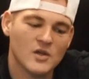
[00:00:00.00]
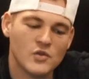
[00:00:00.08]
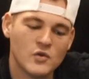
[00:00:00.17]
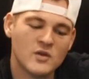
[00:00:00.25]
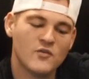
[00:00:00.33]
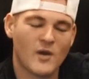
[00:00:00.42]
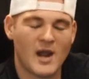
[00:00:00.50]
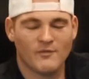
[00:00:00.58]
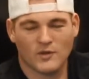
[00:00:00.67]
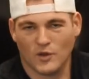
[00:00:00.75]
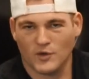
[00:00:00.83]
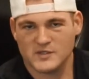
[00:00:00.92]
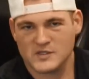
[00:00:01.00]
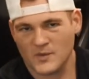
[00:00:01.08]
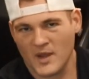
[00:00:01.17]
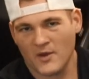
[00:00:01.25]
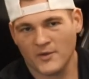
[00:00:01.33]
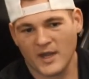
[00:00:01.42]
you can drive the Lotus
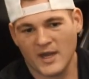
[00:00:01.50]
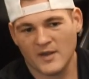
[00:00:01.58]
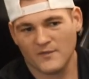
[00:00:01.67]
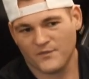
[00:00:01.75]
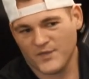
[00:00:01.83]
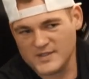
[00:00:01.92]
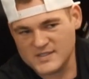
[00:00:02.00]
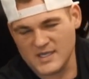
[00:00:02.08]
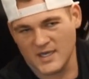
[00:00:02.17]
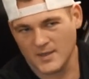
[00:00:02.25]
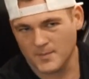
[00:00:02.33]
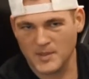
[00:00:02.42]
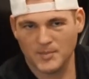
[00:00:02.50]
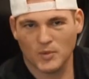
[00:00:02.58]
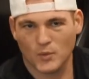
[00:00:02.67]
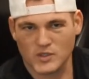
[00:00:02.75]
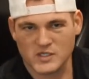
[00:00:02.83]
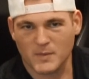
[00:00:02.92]
around and it fits in, and people
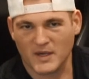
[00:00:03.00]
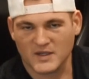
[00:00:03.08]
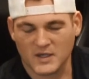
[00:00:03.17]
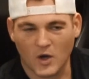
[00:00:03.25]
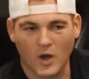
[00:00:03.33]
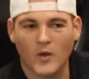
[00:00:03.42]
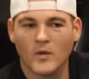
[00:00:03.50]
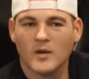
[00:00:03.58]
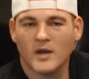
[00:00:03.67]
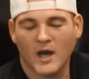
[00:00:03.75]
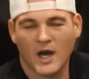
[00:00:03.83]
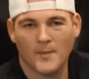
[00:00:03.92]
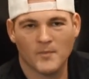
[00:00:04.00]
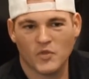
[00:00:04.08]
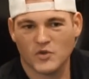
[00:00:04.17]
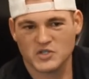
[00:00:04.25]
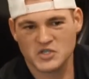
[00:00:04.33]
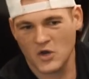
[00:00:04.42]
will respect the car.
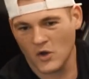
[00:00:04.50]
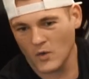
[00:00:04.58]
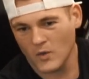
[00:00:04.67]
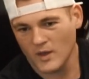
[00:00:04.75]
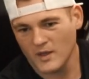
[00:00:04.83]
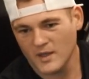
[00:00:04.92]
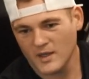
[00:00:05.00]
There's no,